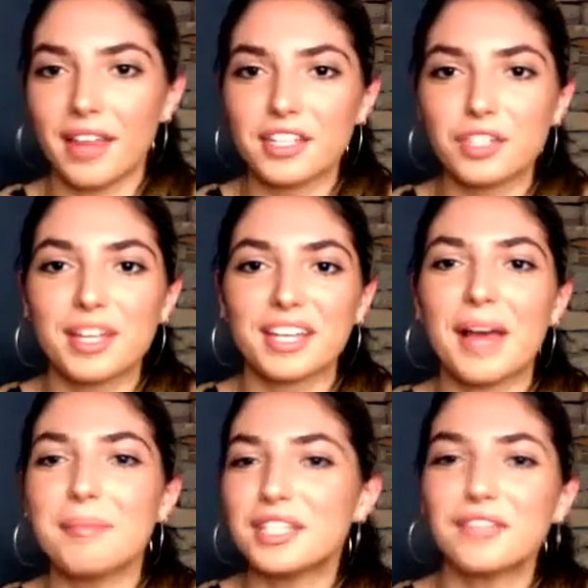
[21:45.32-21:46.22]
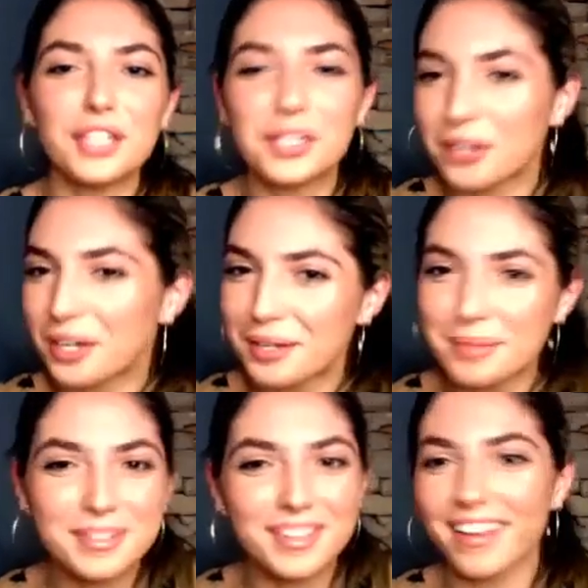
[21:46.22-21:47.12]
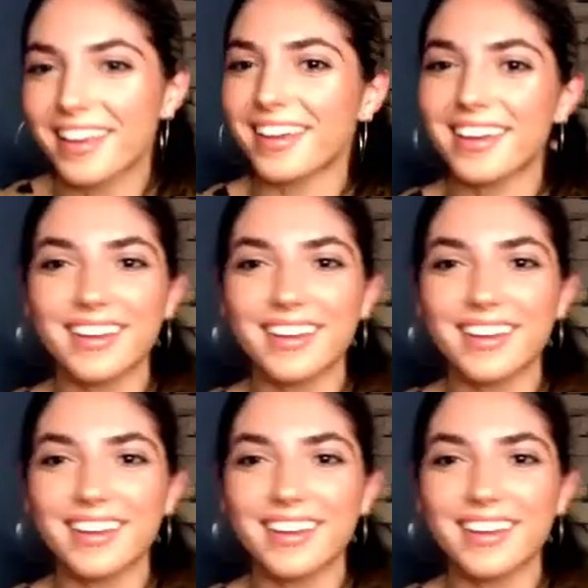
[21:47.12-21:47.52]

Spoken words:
it should be like an MC Cribs, like